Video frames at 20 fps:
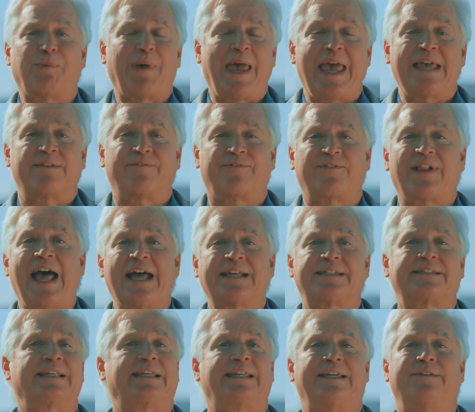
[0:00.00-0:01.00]
pane of
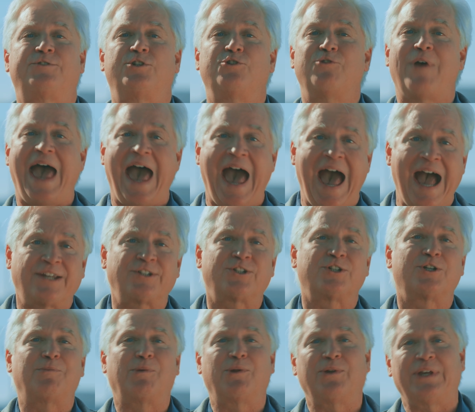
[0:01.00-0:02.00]
glass that gives you
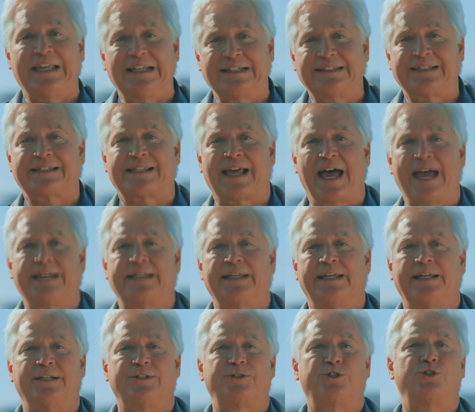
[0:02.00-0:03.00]
actionable insight
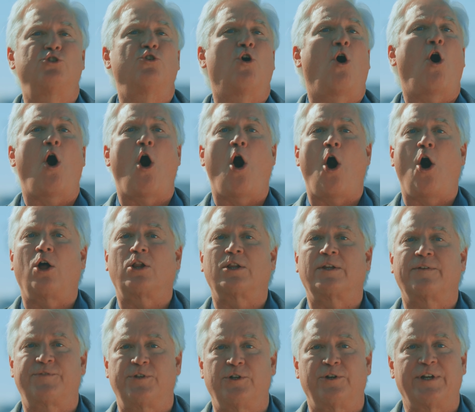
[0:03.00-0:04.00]
into
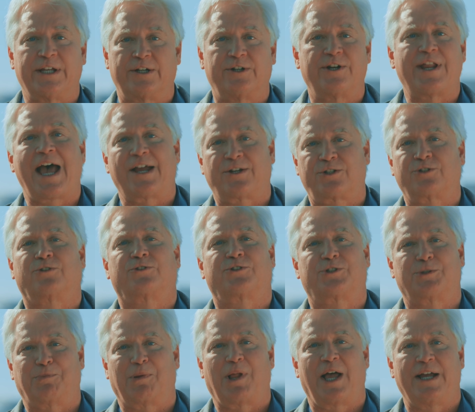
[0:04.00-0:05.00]
all of your international
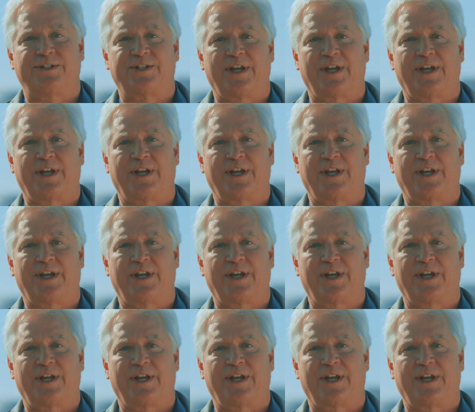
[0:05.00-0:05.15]
supply